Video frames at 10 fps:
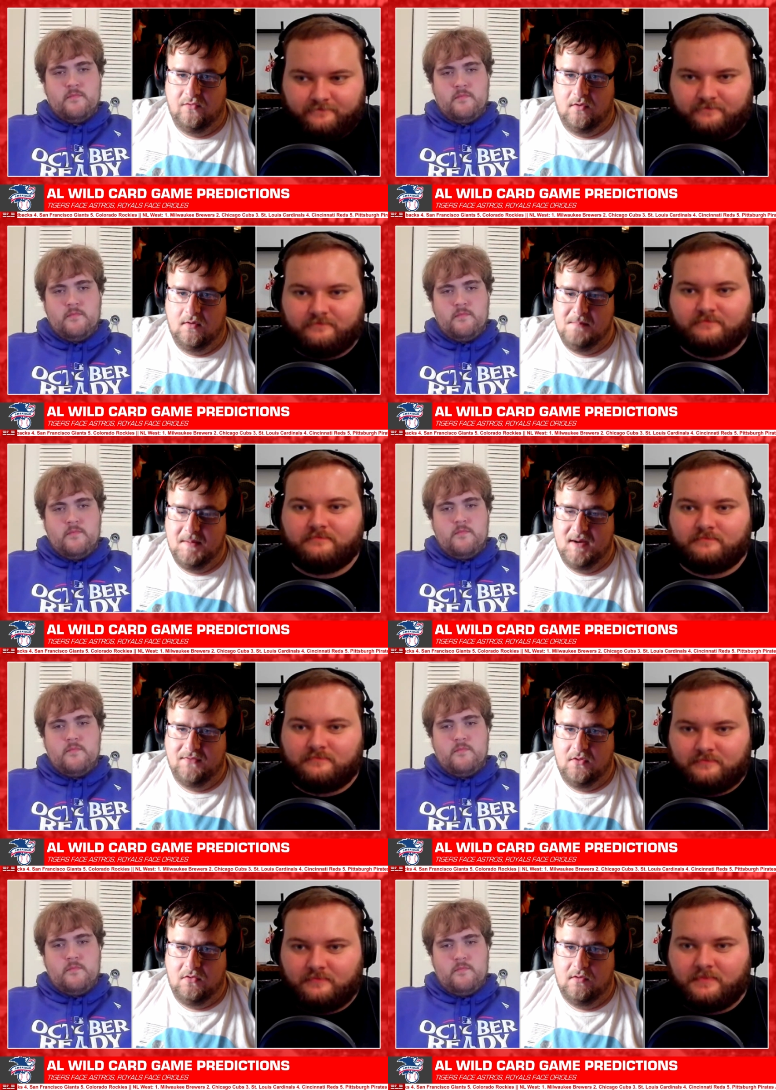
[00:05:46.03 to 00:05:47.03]
Speaker 1: for maybe
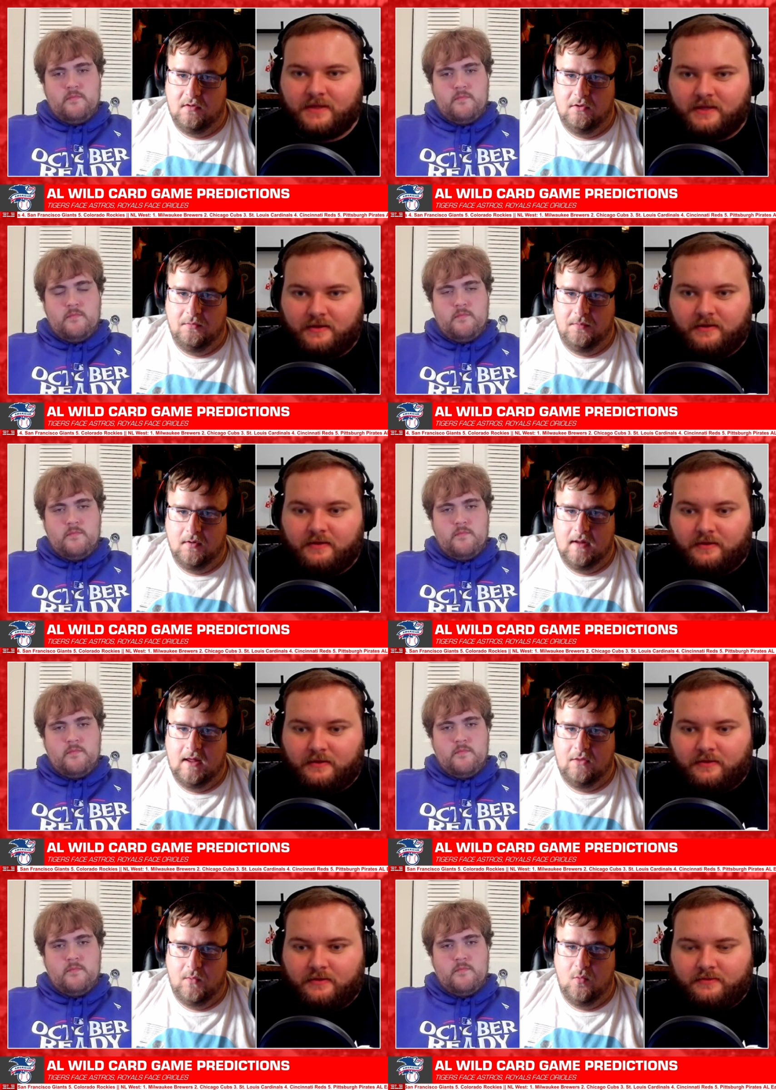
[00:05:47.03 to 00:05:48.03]
not this series, but
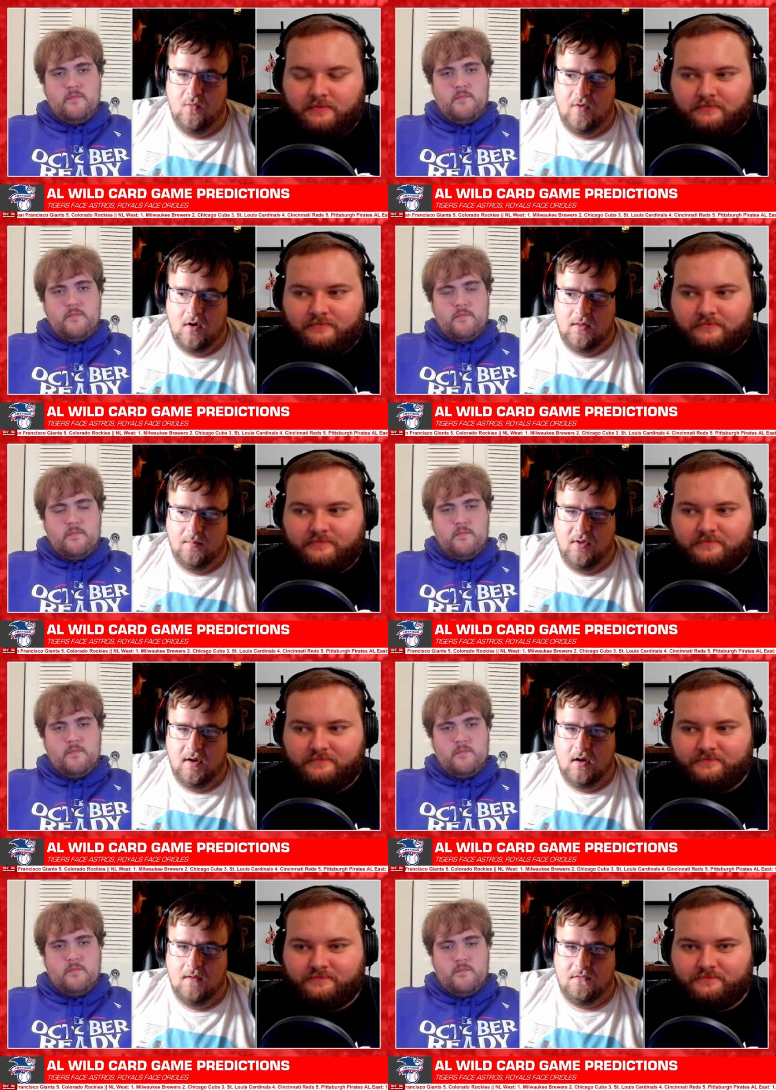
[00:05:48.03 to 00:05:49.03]
as we move on in the
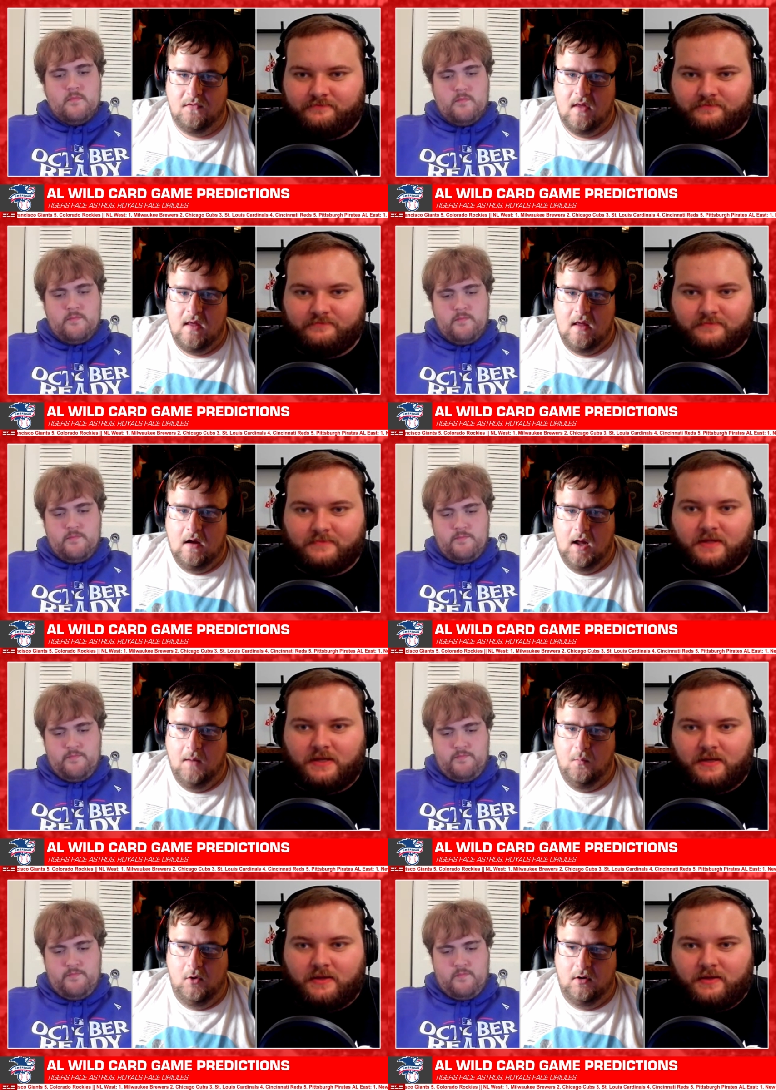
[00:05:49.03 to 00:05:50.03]
playoffs.
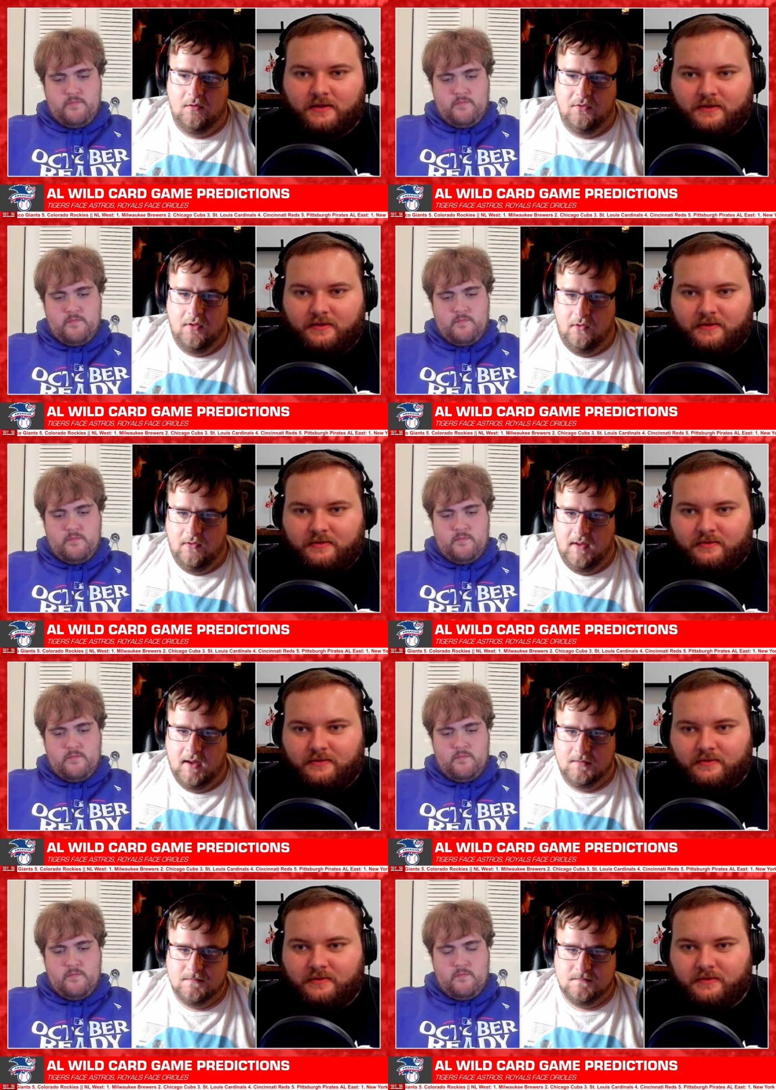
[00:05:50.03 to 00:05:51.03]
Um, what are your thoughts on
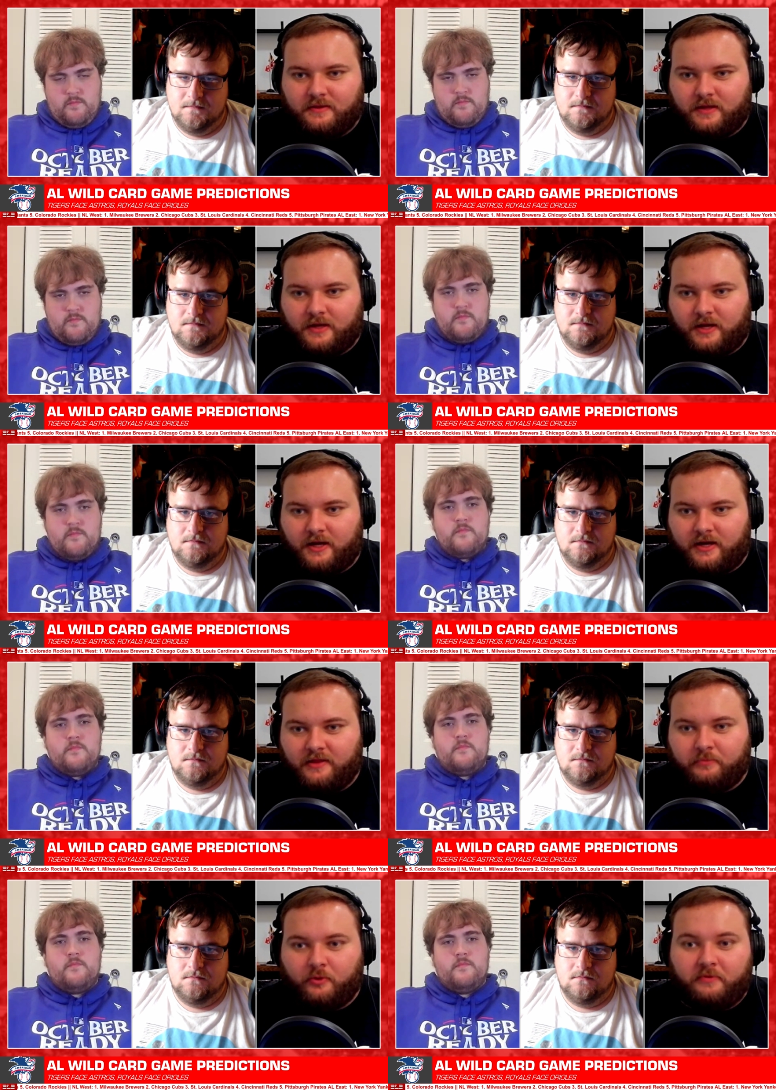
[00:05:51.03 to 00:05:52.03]
that?
Speaker 2: Uh,
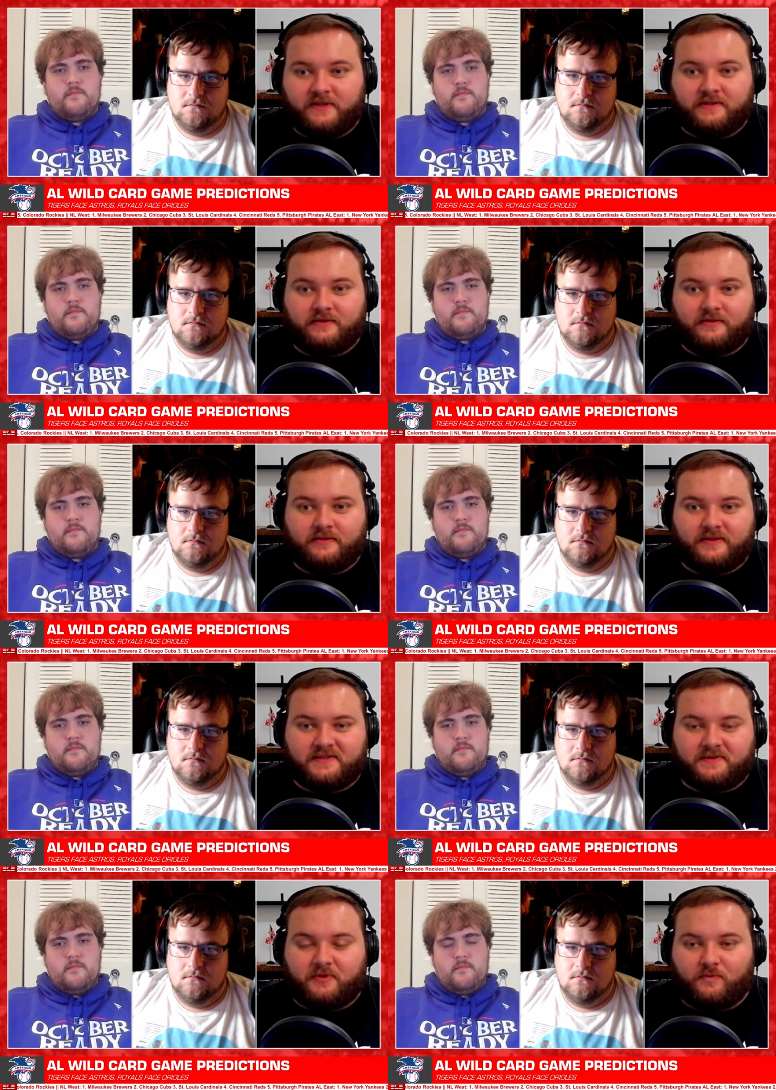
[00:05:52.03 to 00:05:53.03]
the bullpen
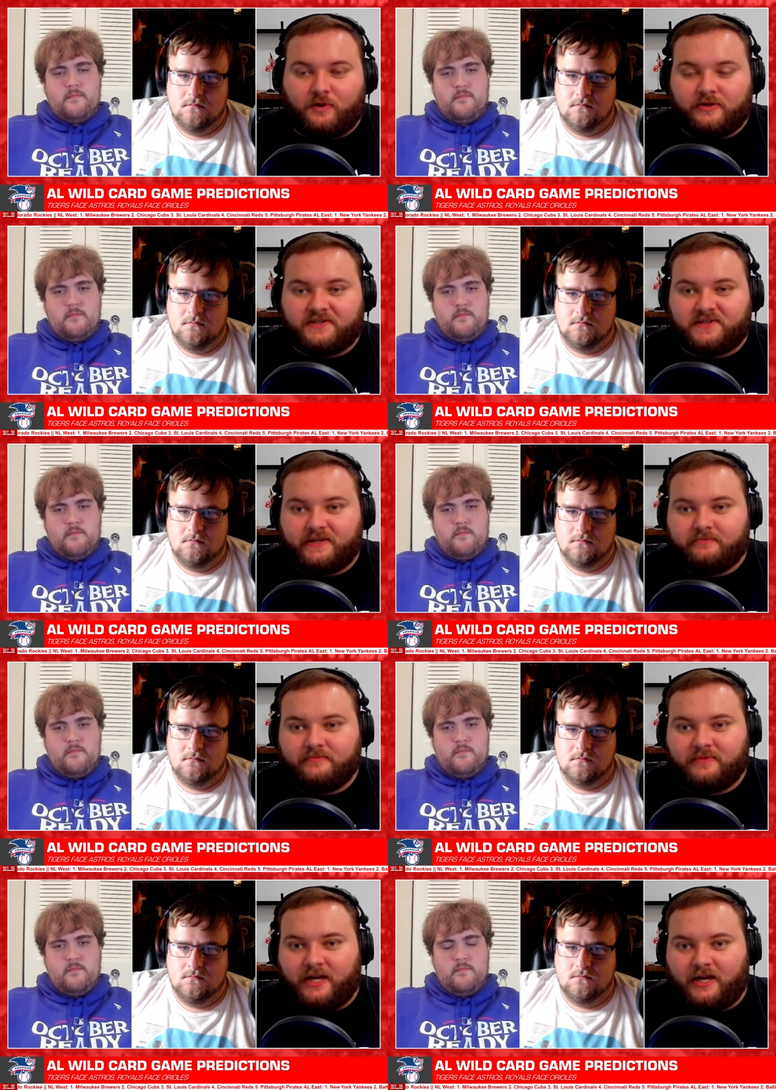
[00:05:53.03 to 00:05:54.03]
is a bit
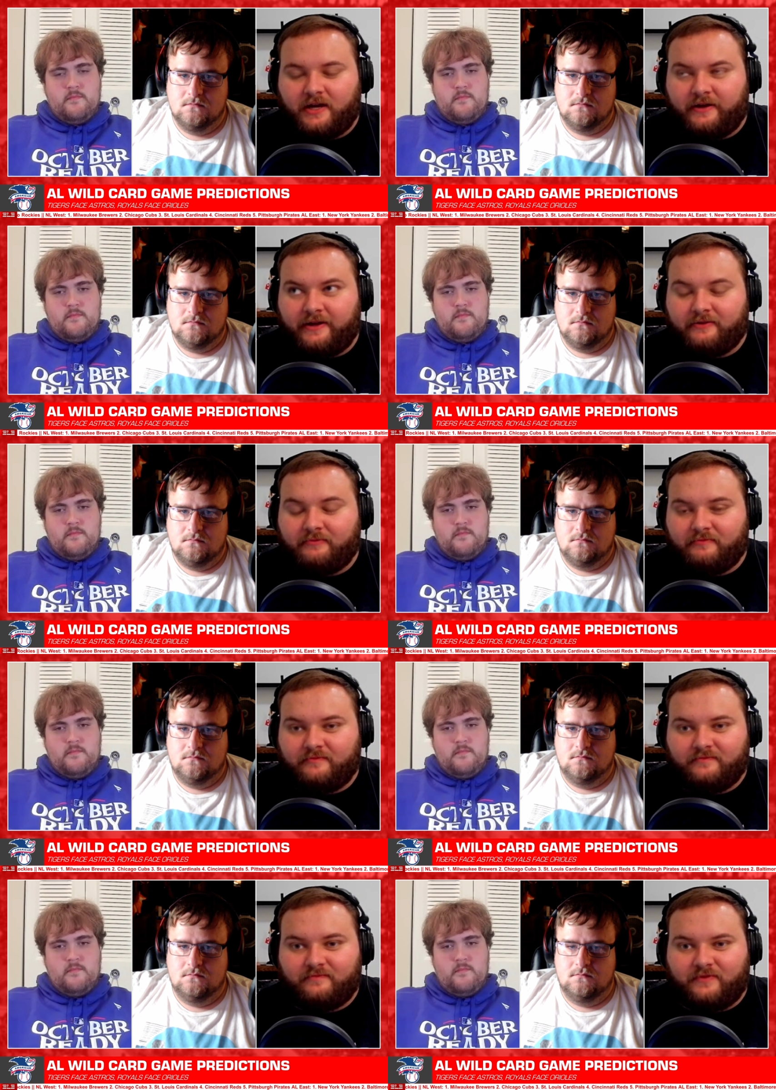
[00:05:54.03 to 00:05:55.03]
worrisome. Uh, I don't
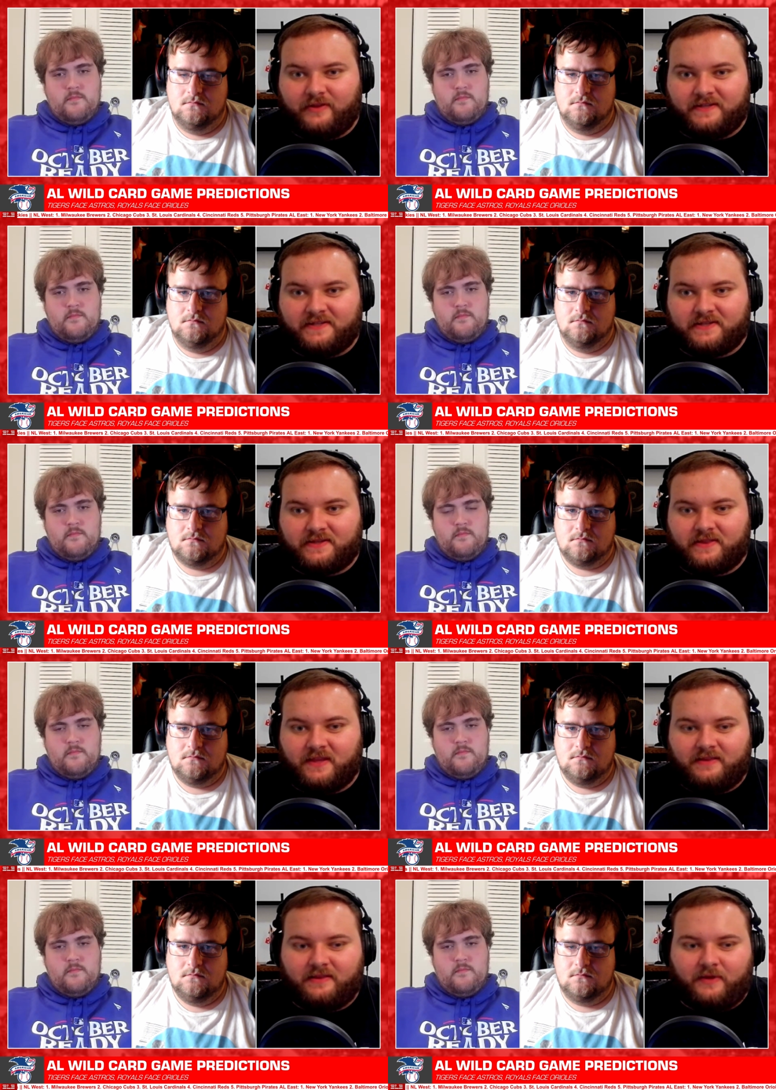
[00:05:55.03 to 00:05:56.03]
really
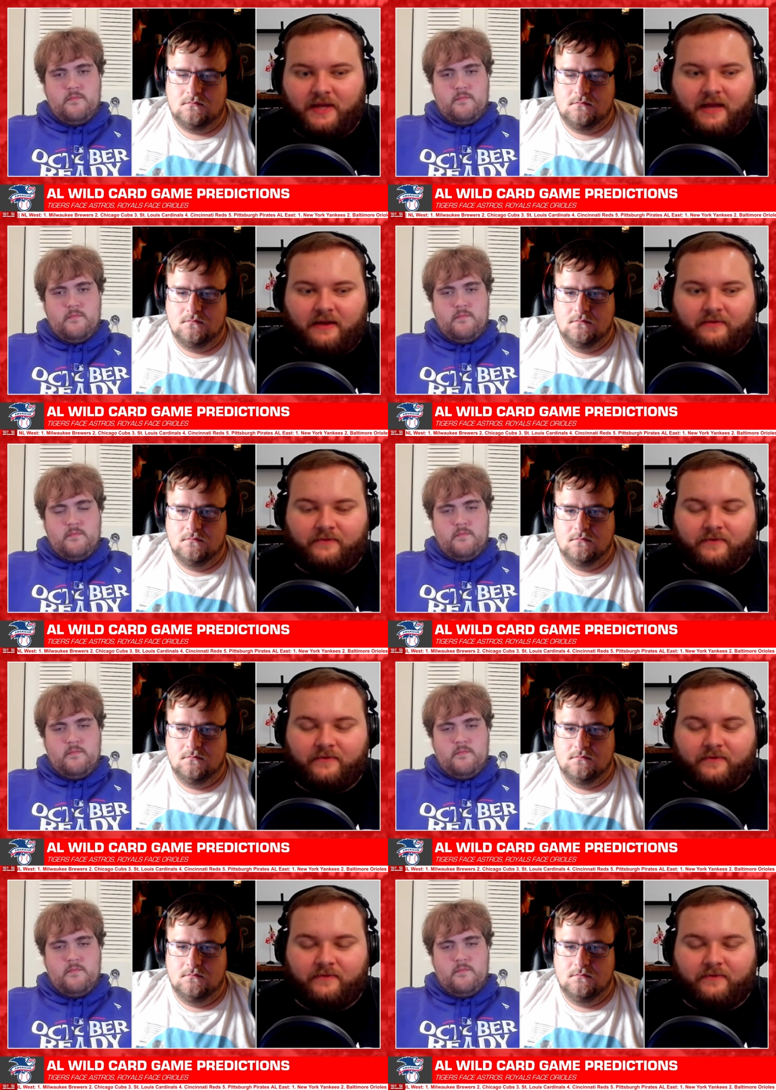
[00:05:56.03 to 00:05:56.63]
think that we have